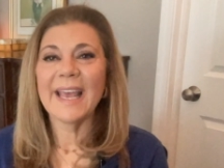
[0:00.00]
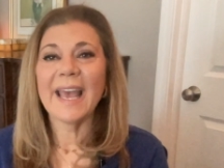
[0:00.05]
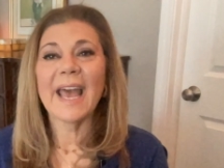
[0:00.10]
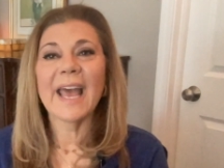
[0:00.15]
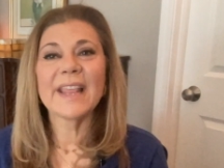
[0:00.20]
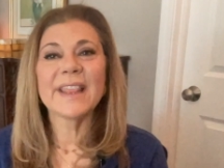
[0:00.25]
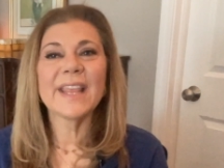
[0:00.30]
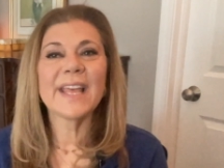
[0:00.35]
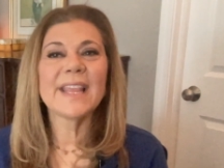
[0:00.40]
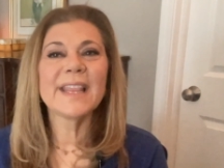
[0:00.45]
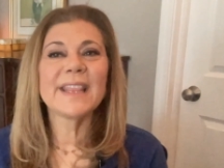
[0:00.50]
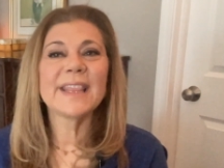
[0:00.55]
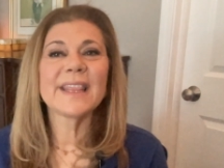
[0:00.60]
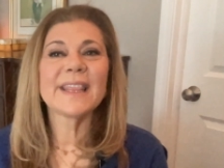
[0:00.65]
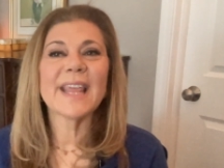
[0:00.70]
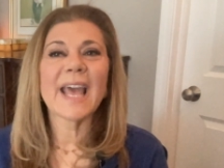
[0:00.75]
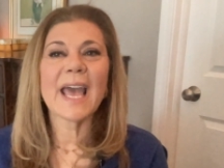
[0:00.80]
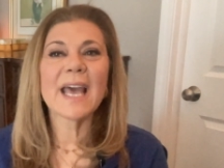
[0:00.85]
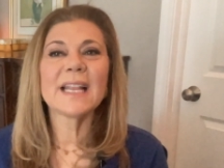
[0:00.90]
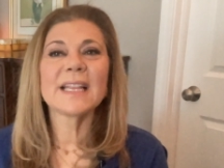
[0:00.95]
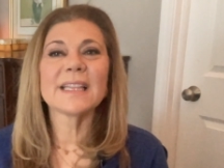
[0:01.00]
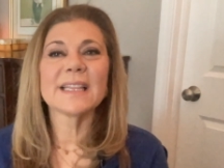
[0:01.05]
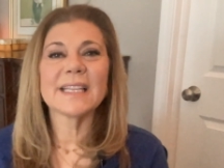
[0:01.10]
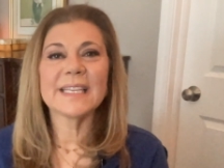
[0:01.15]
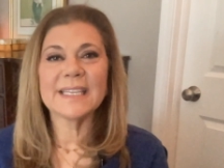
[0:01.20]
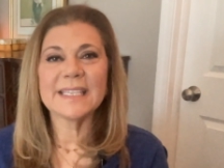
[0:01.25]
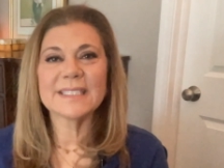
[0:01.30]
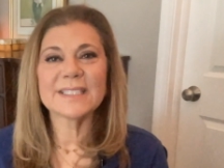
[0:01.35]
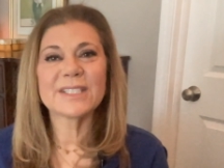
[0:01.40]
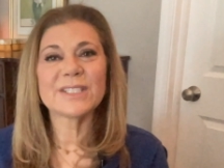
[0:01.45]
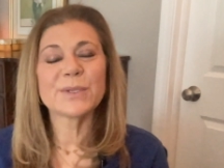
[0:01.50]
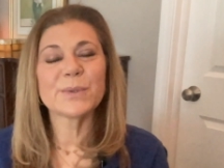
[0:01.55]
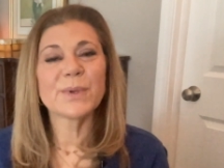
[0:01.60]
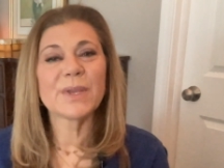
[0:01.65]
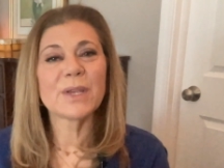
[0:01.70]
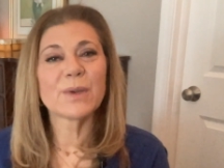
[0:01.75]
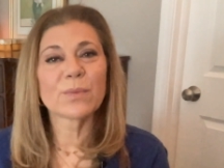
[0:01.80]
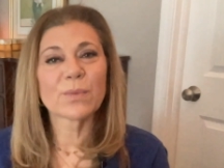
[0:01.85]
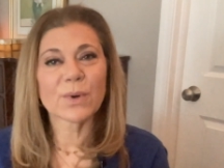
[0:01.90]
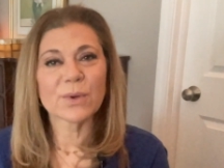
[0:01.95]
And then that leads to
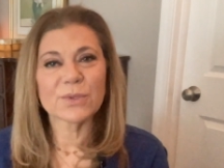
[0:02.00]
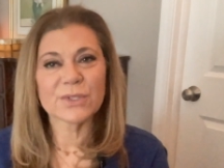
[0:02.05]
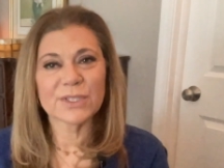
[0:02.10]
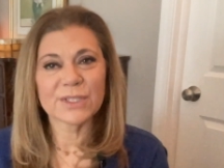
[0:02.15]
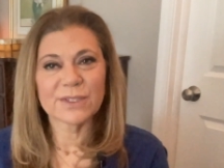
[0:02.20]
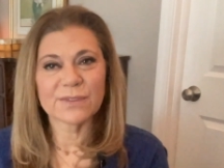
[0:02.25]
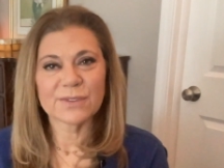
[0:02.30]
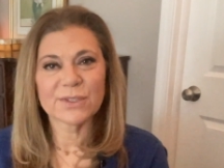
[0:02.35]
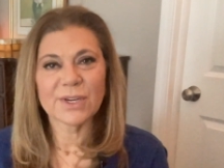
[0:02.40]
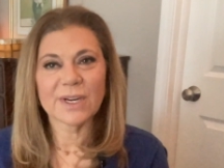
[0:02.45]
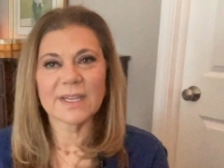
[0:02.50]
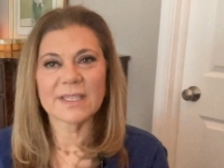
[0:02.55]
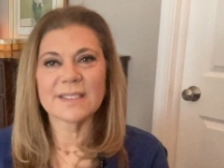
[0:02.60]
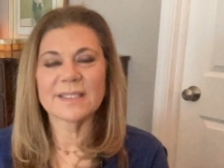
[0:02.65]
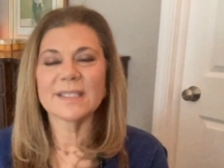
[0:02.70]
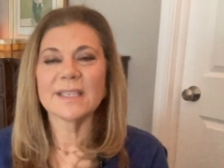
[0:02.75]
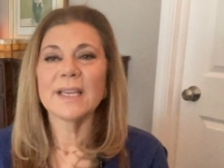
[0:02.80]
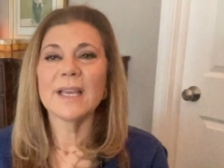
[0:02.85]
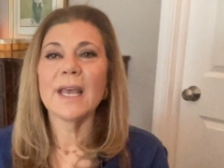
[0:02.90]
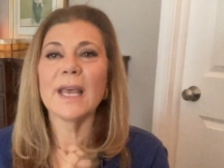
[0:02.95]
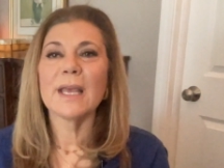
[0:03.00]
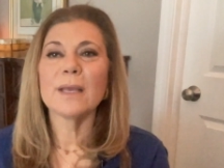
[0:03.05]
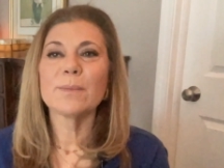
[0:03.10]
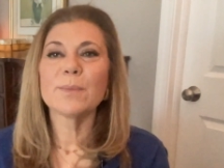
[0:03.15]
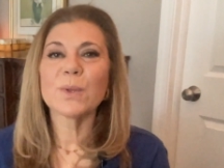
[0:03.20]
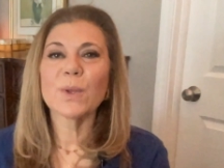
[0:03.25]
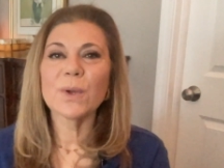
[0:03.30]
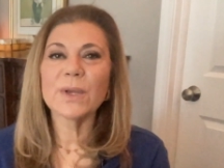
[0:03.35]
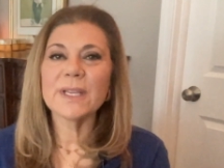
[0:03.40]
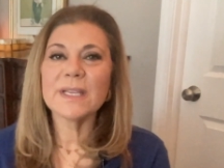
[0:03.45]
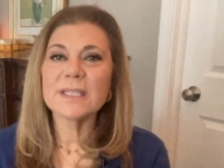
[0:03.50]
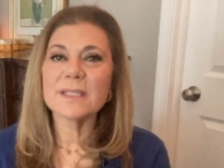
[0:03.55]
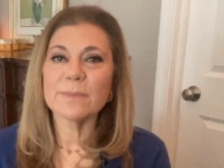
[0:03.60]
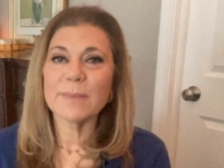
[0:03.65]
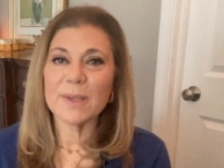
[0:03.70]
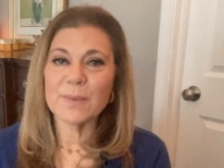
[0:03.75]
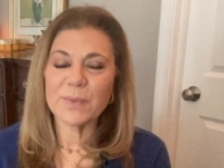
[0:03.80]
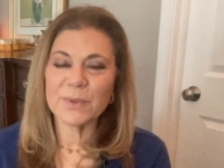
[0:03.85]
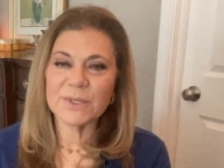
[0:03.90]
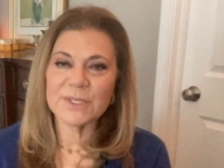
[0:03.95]
erosion of trust. Employees
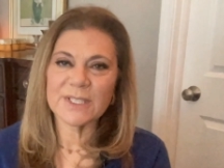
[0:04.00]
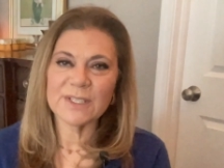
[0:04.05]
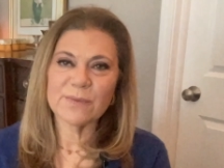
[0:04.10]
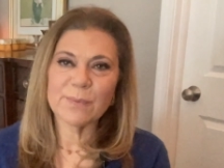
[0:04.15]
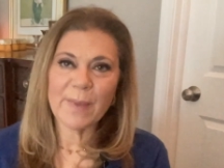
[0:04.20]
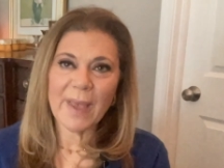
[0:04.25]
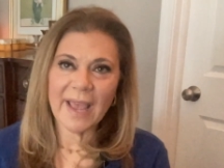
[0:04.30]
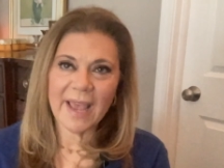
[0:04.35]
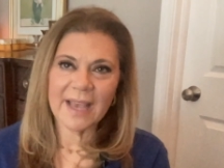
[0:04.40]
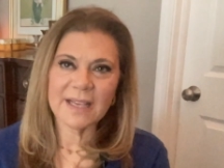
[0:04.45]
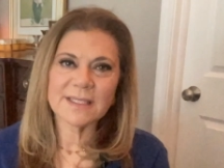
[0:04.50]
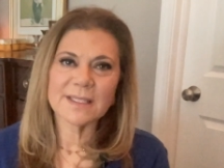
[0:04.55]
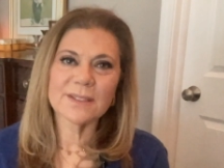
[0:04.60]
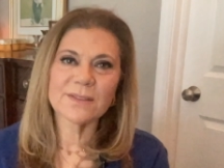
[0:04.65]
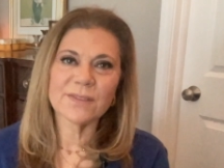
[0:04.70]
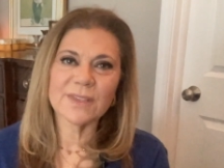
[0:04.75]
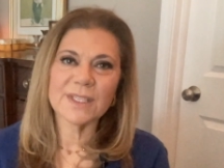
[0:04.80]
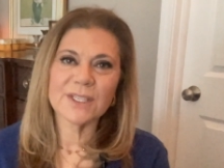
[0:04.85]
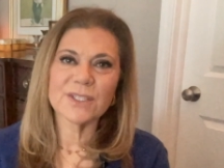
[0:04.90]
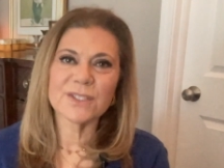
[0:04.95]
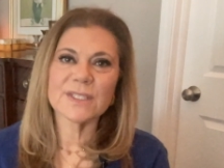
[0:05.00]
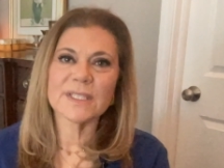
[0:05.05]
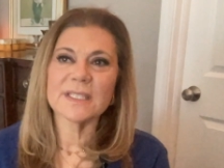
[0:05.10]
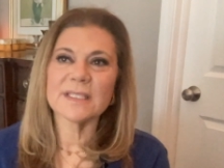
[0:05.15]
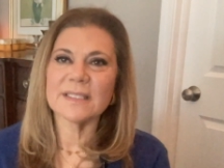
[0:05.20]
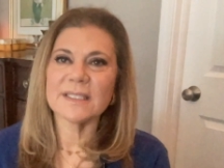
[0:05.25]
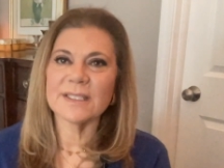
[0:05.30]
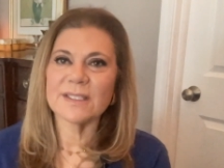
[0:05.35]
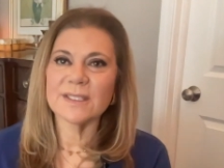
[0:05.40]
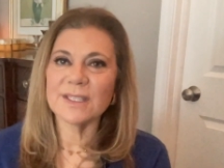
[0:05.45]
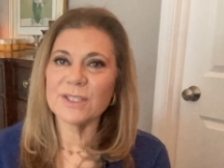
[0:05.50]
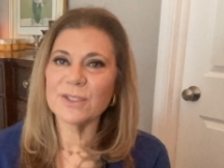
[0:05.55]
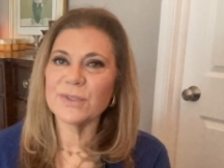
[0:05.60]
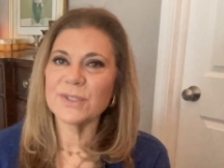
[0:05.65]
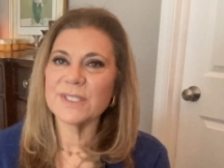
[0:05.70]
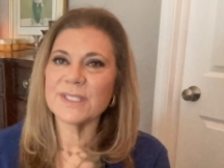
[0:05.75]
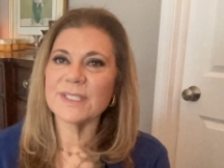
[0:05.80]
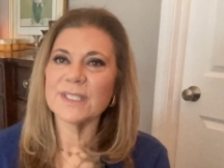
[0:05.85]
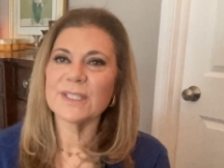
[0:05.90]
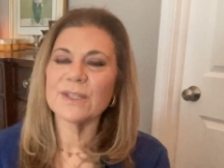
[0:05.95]
may perceive passive leaders as
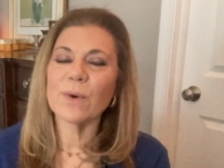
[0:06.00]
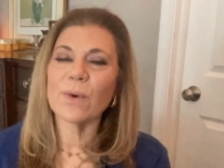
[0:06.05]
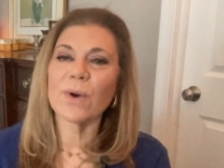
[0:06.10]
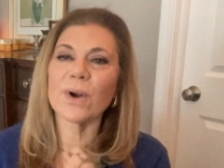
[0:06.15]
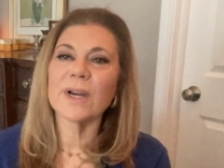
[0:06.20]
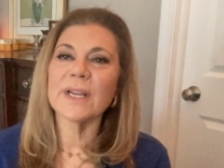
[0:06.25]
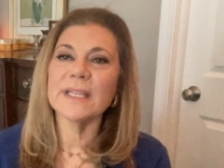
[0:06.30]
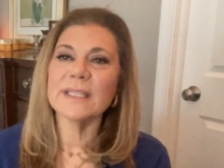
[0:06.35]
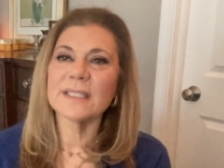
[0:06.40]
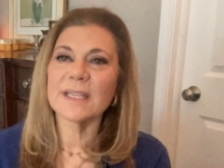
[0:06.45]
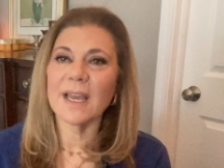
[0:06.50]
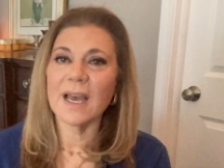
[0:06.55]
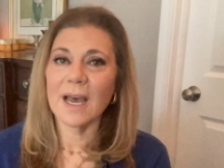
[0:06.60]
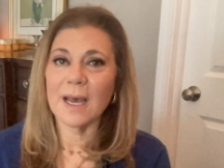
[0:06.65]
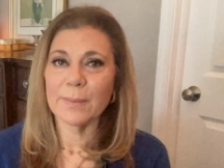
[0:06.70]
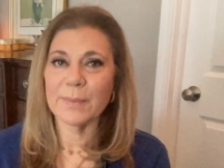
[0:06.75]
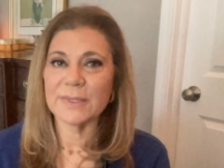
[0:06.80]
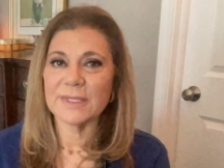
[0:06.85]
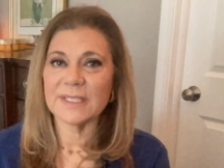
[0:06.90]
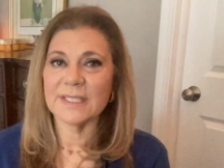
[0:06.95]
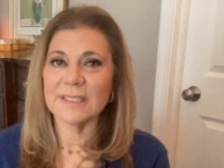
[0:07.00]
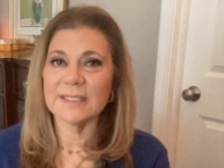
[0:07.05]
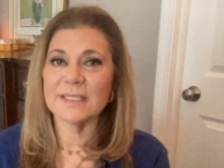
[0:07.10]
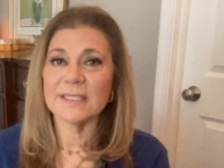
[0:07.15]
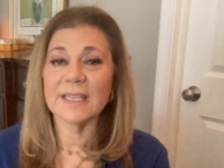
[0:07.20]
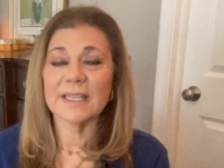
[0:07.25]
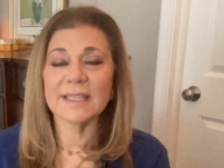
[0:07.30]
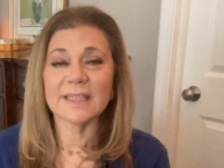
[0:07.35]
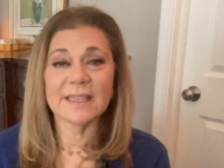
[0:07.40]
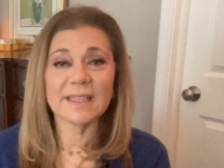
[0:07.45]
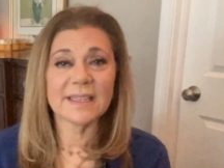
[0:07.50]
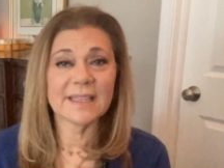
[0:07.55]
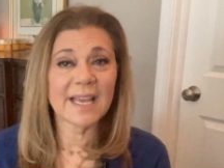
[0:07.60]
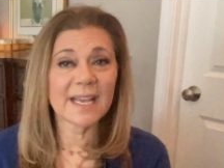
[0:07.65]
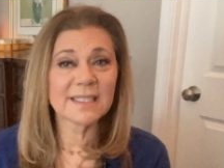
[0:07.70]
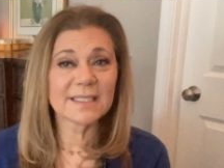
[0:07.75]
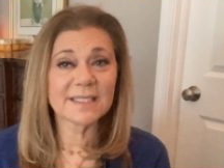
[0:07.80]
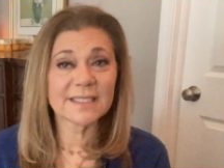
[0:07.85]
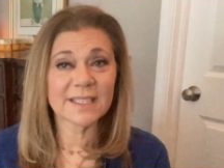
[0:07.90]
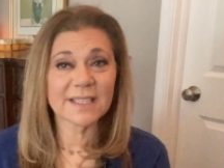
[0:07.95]
disinterested or incompetent. And
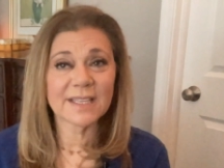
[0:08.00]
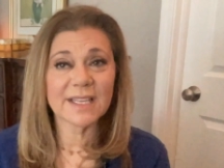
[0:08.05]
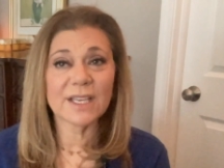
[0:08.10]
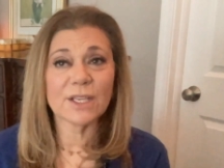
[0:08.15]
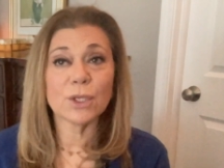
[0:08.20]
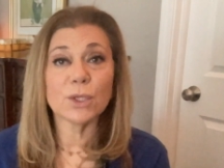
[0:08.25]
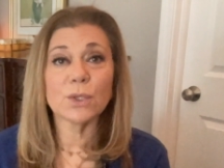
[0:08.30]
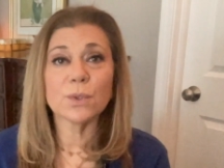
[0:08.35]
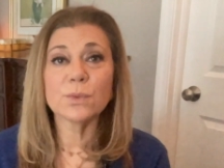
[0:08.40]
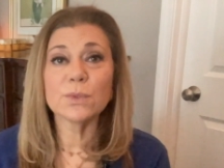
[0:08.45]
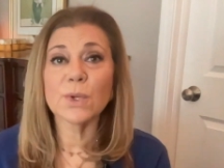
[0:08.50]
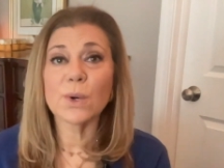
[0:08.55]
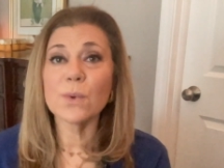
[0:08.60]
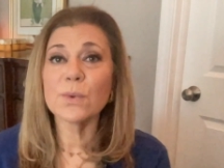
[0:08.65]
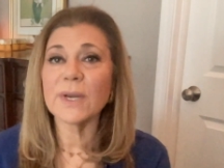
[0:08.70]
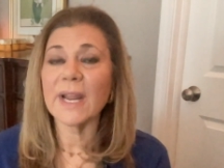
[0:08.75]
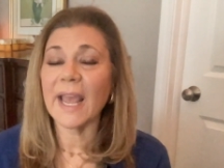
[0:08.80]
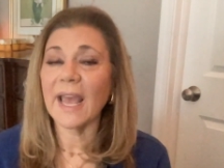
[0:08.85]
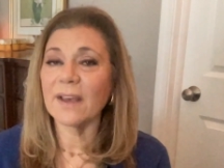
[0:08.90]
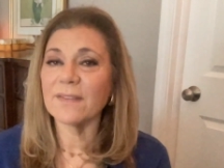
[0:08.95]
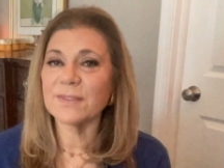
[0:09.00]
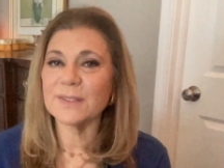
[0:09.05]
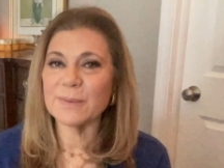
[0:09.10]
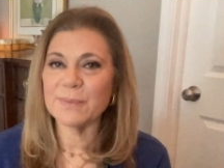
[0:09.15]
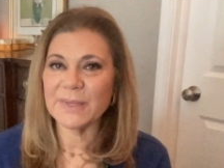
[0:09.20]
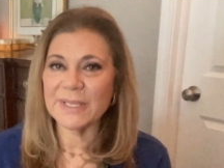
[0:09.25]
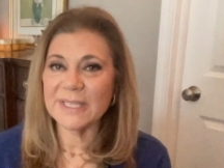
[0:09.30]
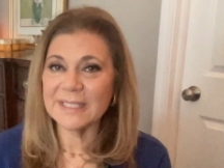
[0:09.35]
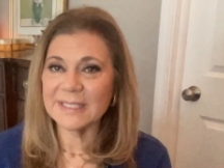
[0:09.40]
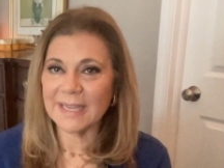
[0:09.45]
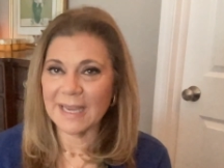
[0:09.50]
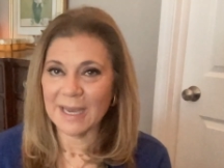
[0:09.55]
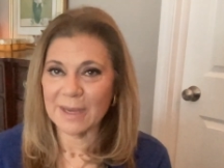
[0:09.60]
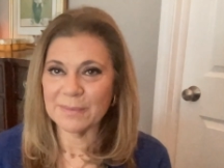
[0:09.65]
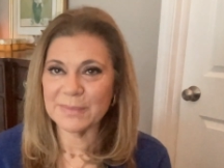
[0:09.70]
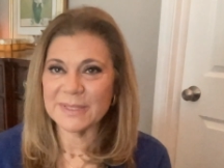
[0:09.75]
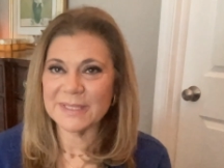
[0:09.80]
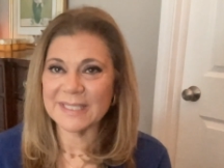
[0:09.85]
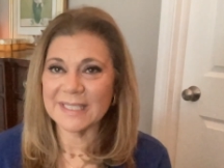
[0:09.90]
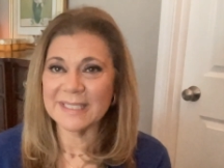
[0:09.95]
that's the thing, you don't have to be
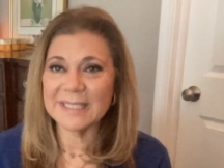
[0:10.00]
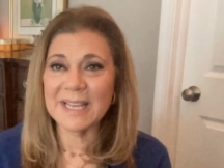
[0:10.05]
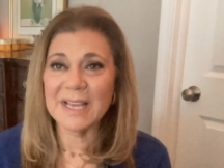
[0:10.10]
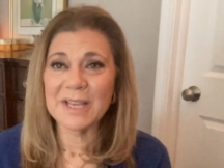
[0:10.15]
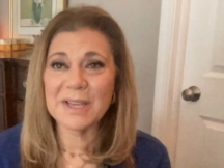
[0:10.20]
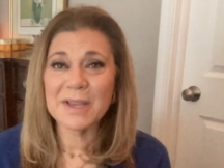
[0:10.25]
incompetent,